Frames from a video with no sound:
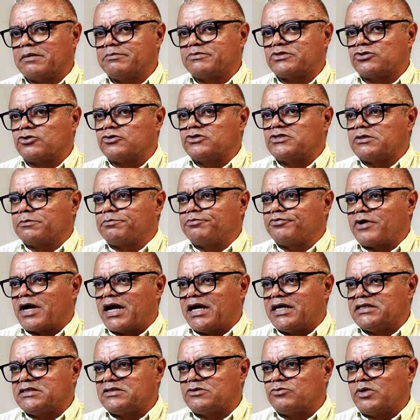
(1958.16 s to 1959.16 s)
so
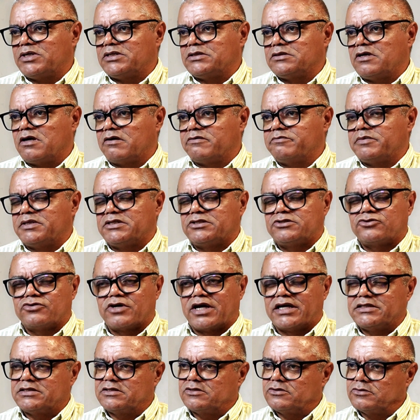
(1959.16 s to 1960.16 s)
surprised when government
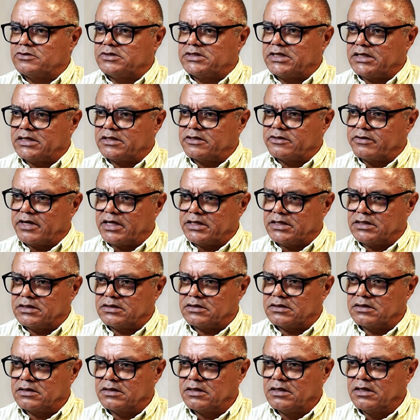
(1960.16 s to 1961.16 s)
tries to take credit.
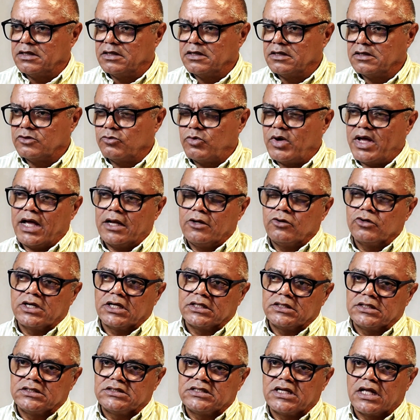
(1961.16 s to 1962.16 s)
The way I look
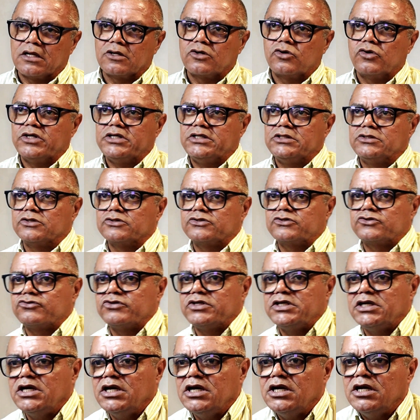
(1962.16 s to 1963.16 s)
at the telco
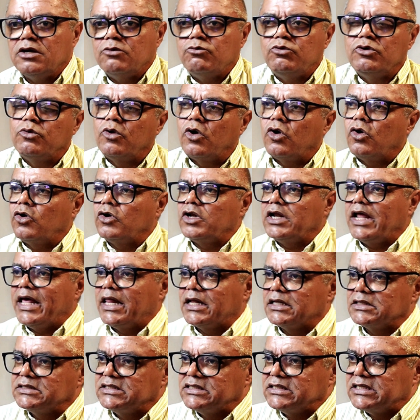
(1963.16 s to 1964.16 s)
industry, we were all
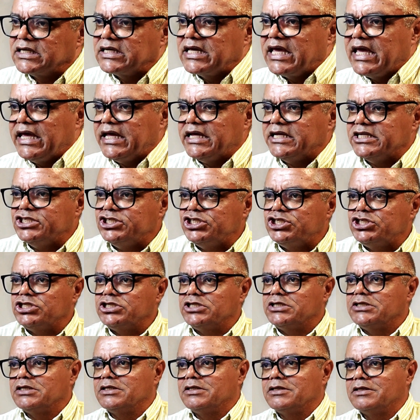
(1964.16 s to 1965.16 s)
held in a cage,
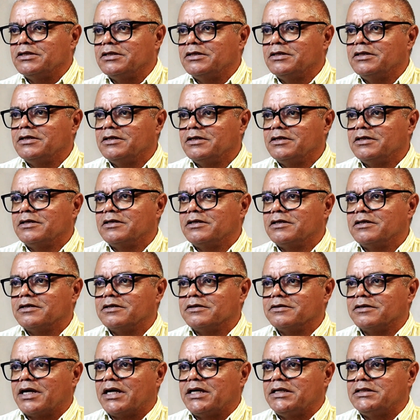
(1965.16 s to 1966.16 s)

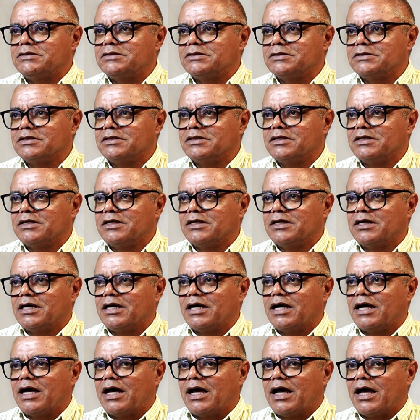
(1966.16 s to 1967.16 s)
right?
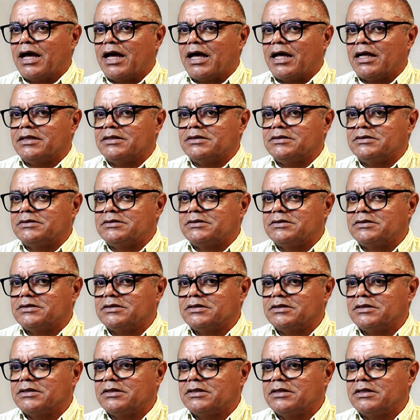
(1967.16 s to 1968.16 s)
And
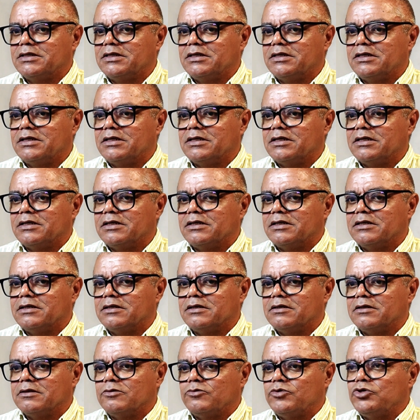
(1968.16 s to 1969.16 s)

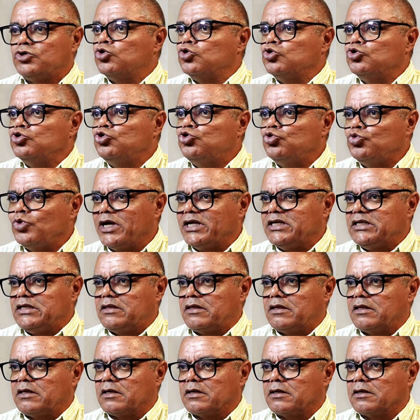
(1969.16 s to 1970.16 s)
we couldn't do
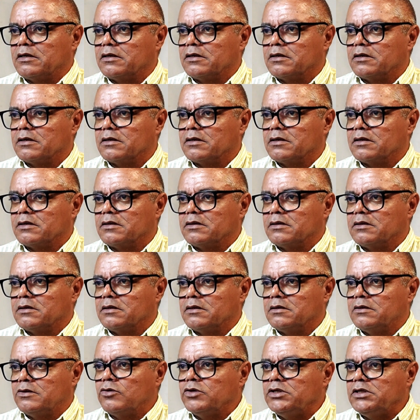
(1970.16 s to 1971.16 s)
anything.
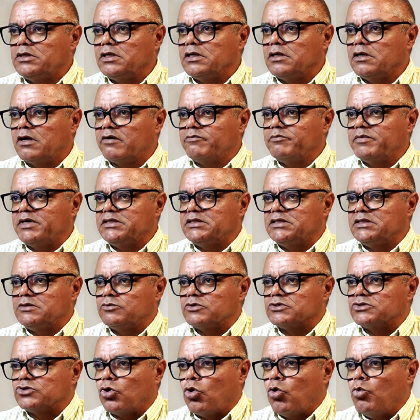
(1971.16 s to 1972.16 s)
The only thing government did
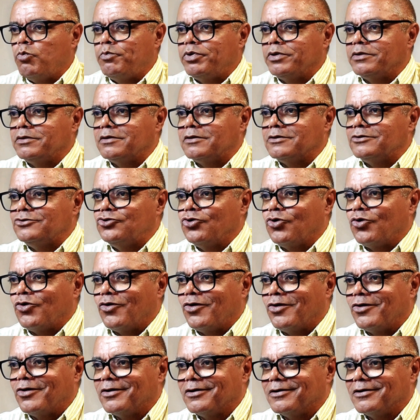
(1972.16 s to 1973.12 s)
was open the door